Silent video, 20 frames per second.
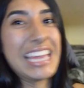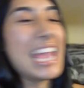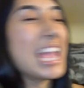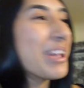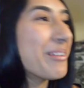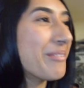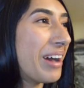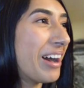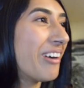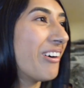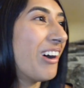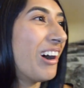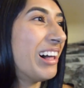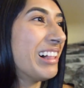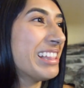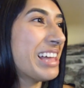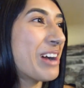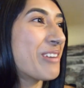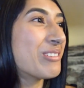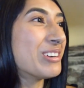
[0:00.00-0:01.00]
came out
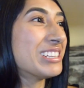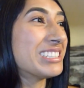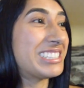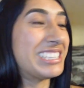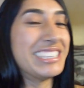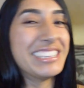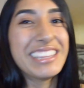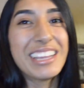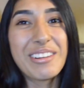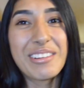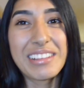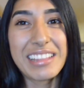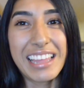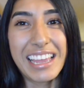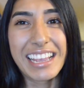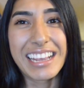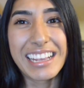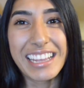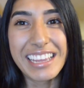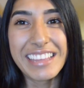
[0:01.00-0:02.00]
all at once, and they were
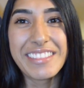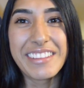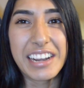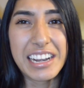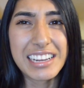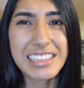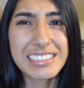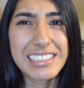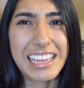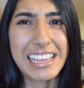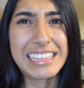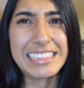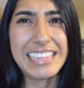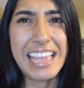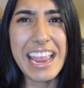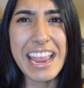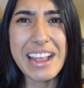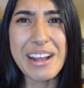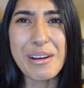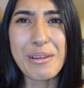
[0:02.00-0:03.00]
like in their heads like,
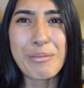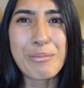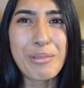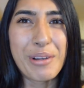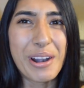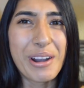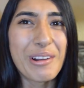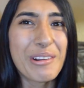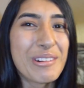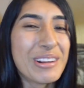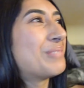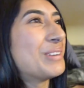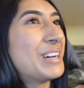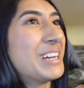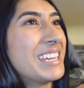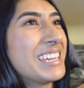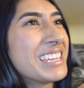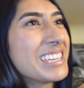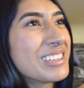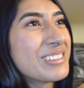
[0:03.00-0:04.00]
damn bro.
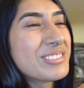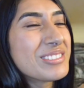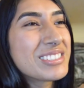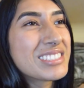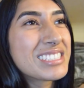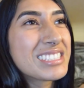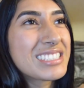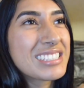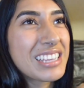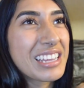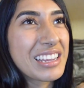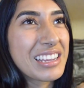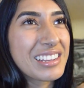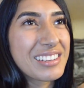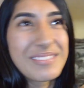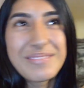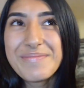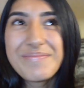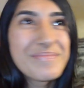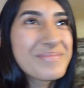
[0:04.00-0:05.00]
But it was just like
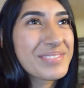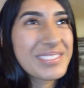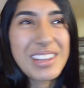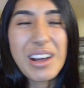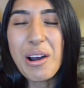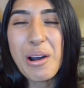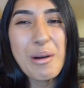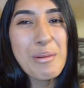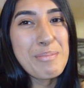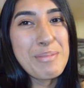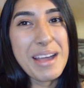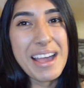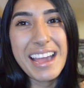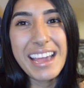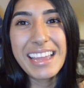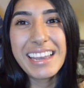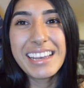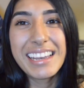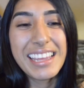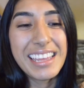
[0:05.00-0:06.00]
all
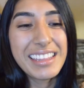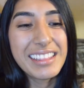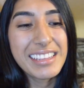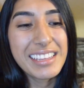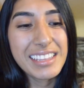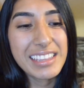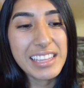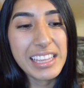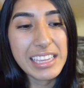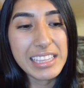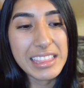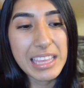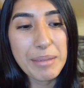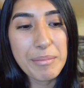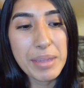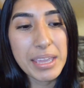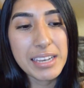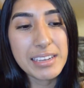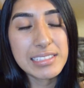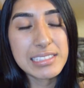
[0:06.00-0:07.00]
bad. And then like they
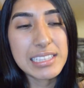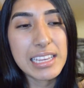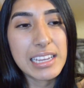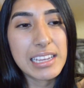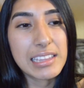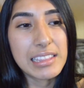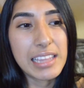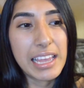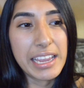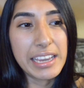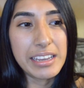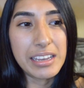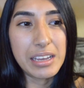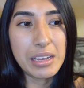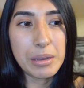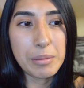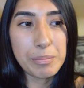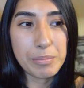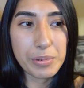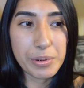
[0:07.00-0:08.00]
made us like line
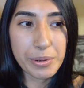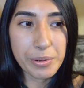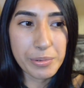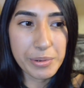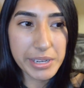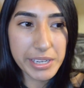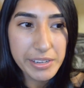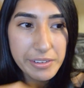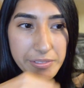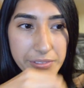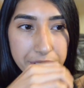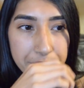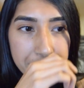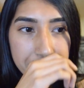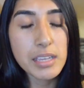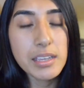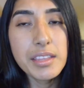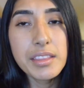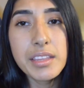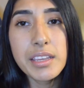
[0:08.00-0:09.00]
up or whatever,
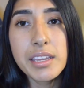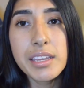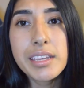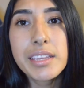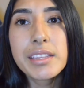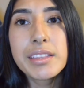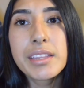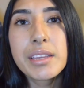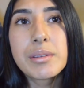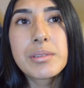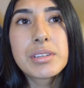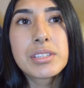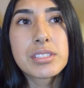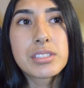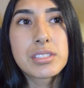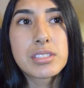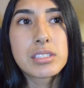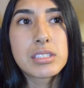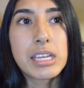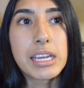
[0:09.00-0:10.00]
and then they were
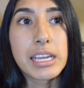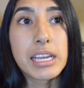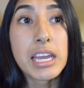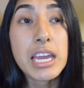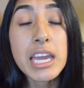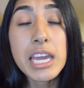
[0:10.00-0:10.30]
just like,